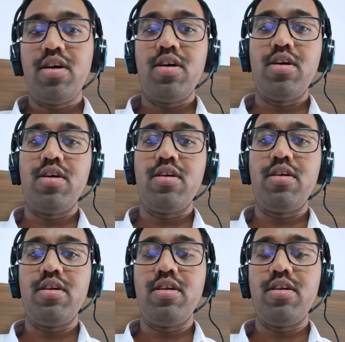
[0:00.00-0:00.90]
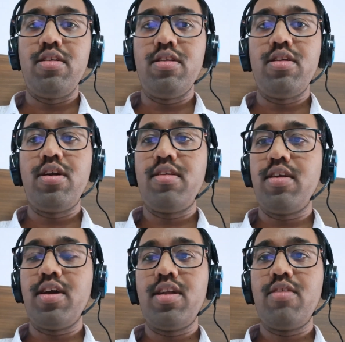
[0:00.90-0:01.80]
That
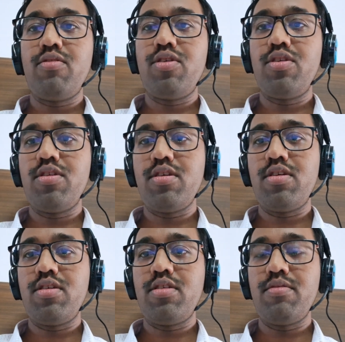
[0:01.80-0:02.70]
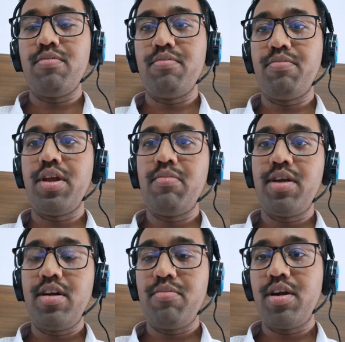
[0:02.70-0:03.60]
CNN was
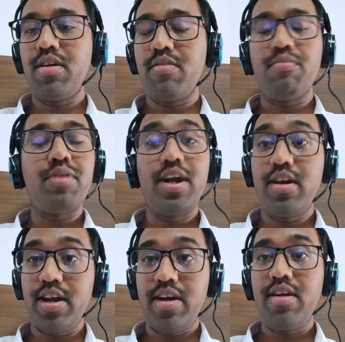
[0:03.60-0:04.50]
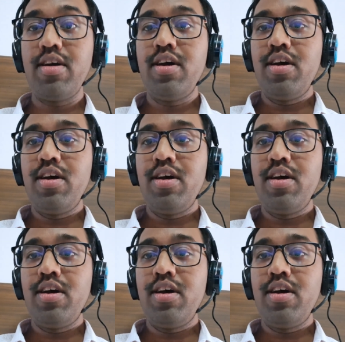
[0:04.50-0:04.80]
pre-built but pre-trained,